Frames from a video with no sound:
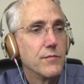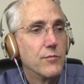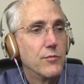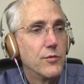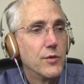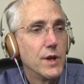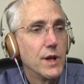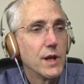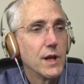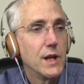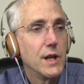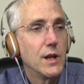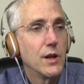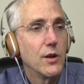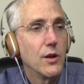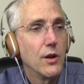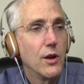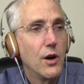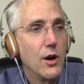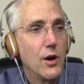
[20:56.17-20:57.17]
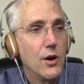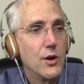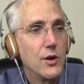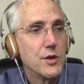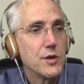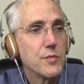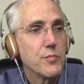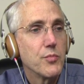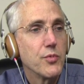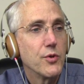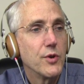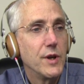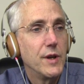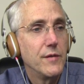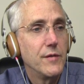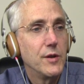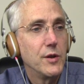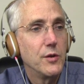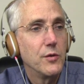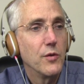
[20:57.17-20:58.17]
really large
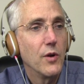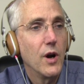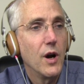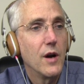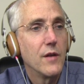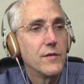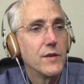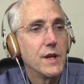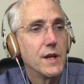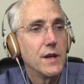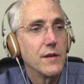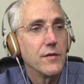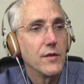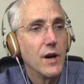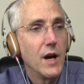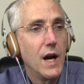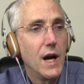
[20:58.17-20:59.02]
preview of the different